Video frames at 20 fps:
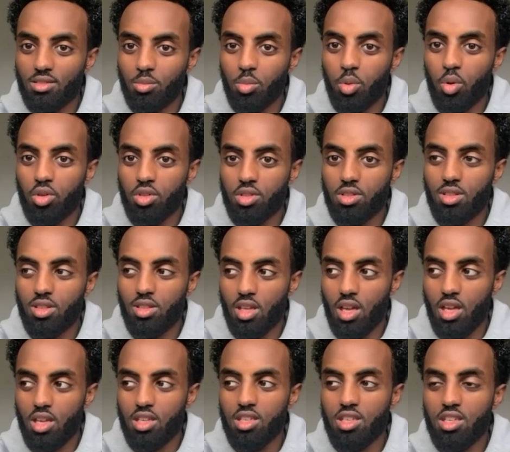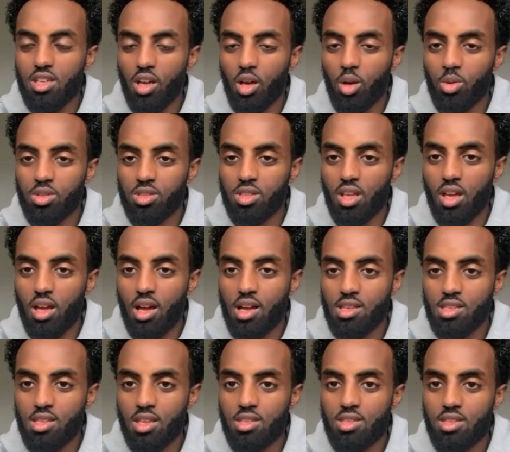because their ego is their
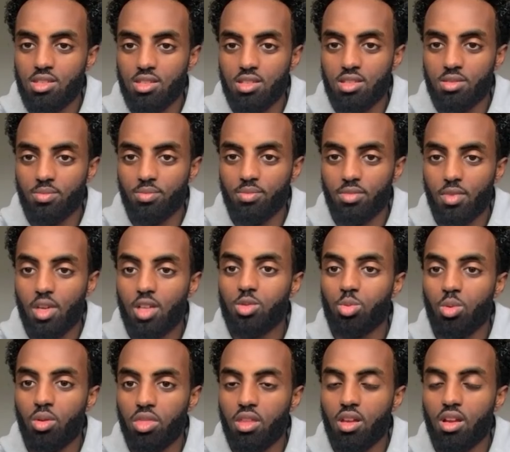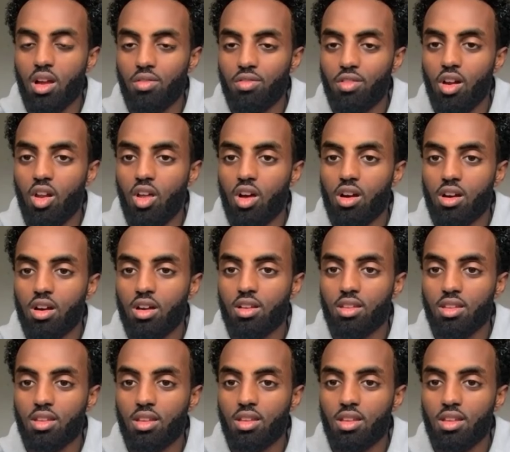identity. That's one thing I've
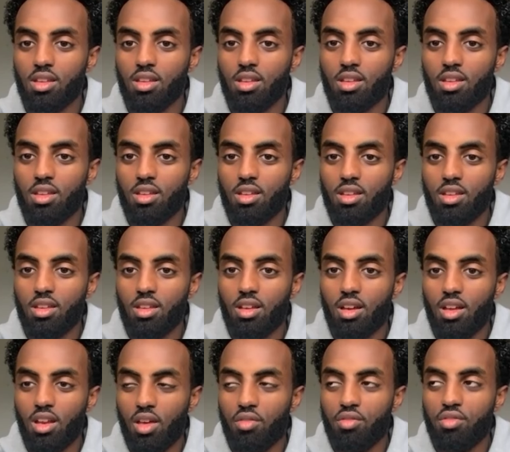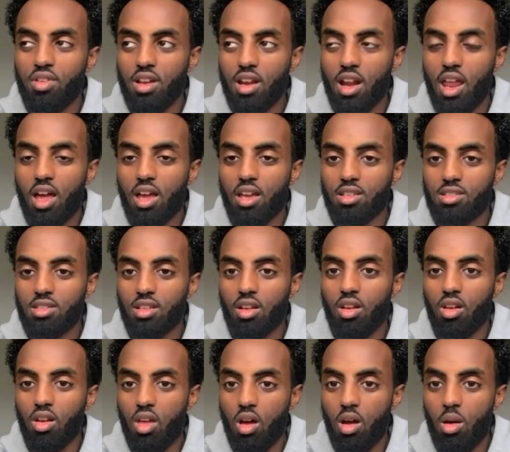clocked. And I've realized a
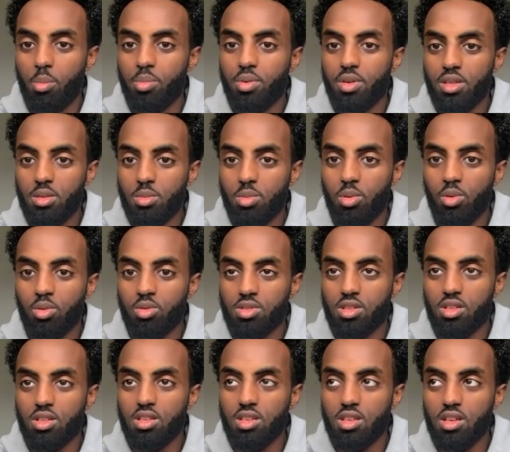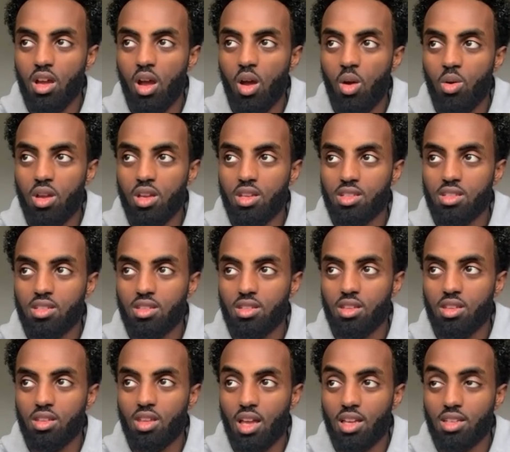lot of people's ego is,
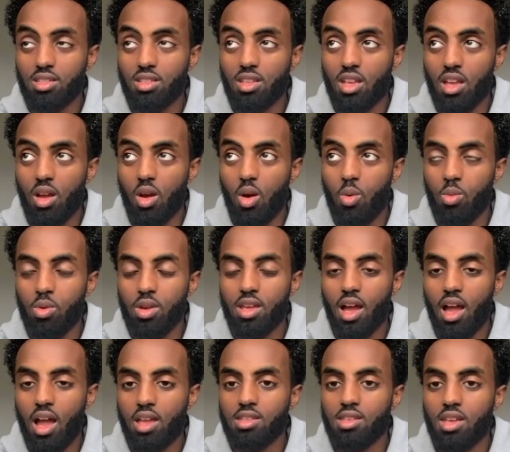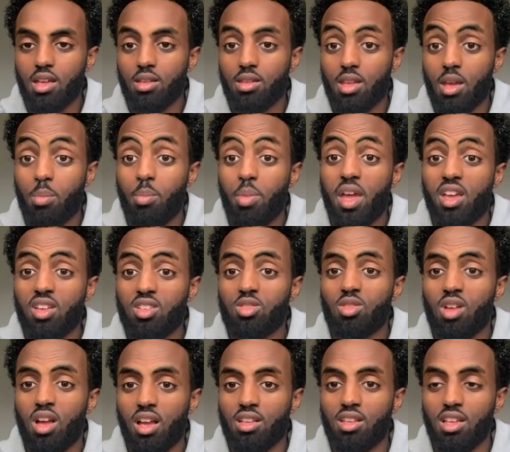that's their only their
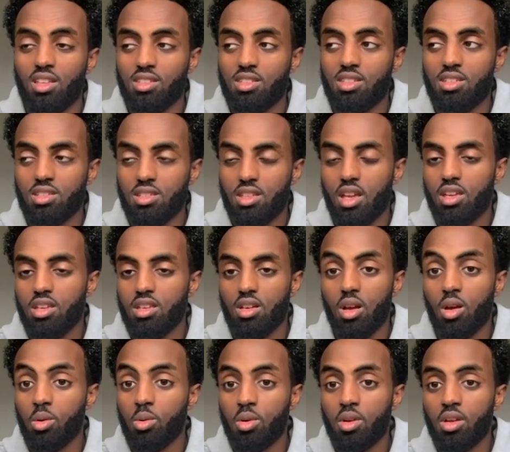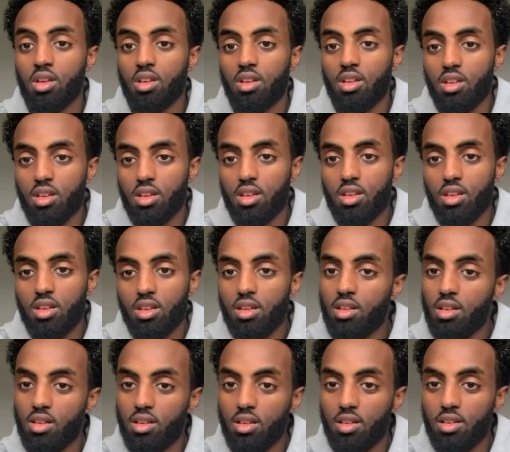personal identity is their ego.
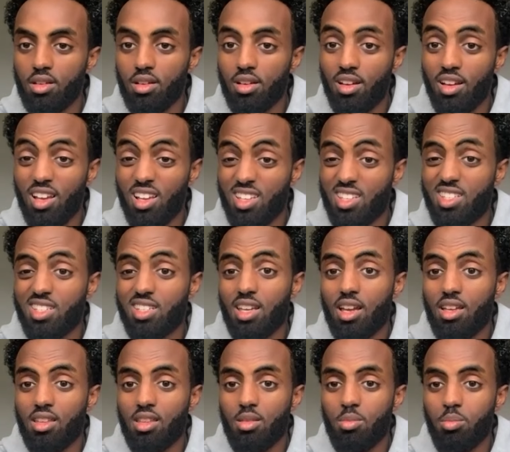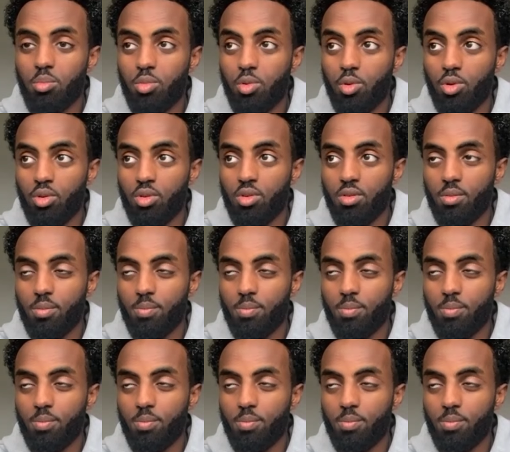It's sad, but